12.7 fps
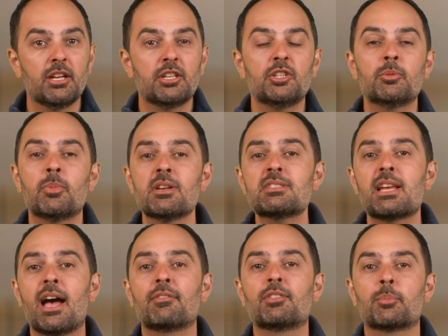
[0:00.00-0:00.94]
you must
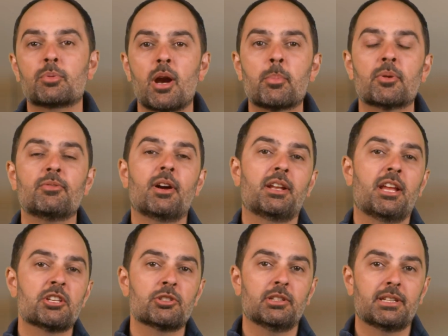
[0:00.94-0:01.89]
have the proper
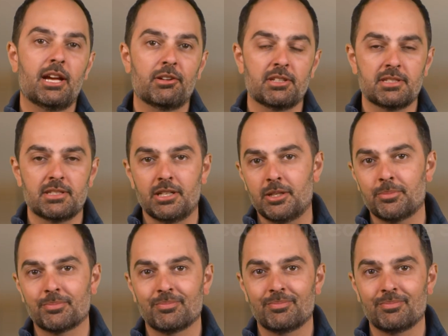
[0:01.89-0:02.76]
financial accounting setup.